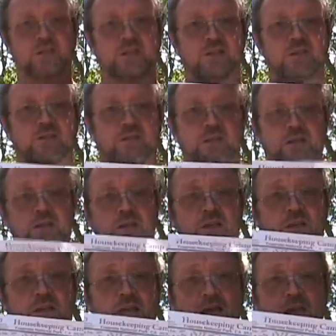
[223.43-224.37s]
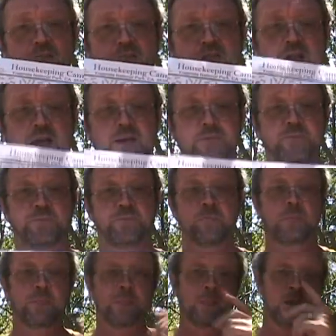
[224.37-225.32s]
is the campsite.
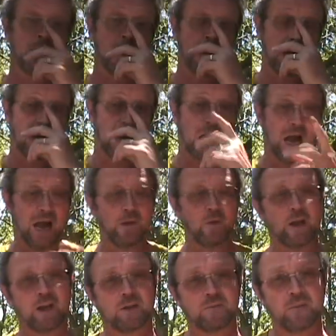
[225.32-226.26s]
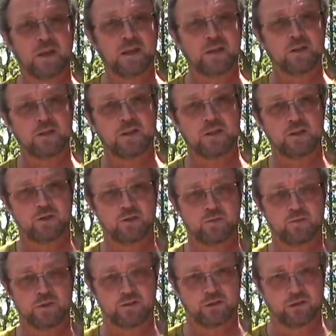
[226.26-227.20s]
I recommend that
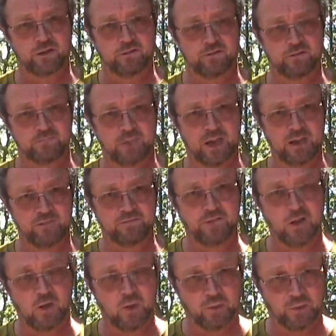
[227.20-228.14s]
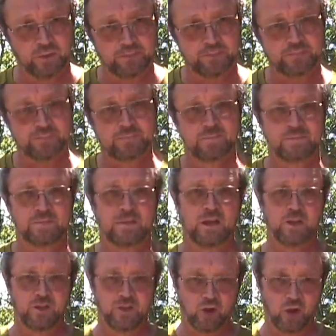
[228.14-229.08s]
you reserve by phone.
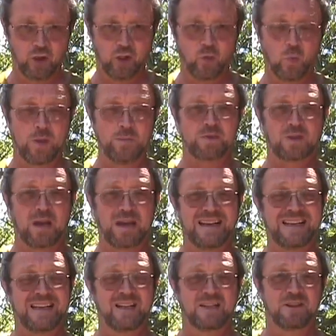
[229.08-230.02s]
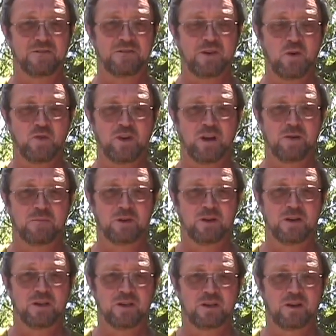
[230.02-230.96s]
Now you can go to the website and get the phone
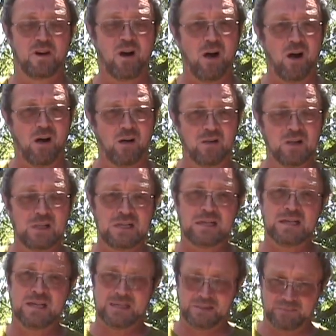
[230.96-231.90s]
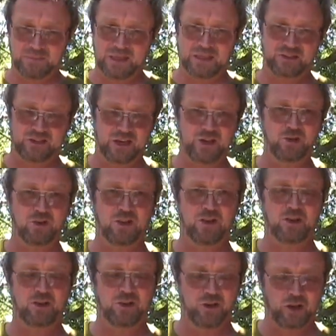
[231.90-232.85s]
number and call, because then you
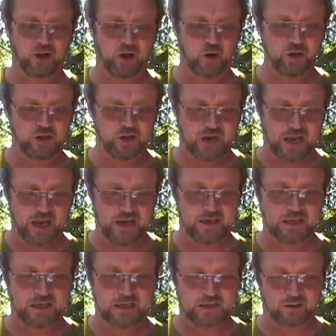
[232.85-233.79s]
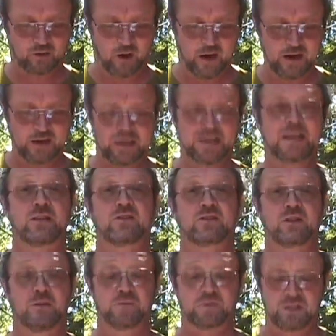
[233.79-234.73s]
can negotiate trying to get
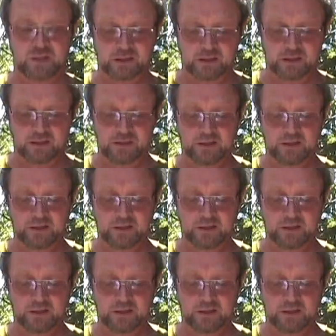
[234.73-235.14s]
something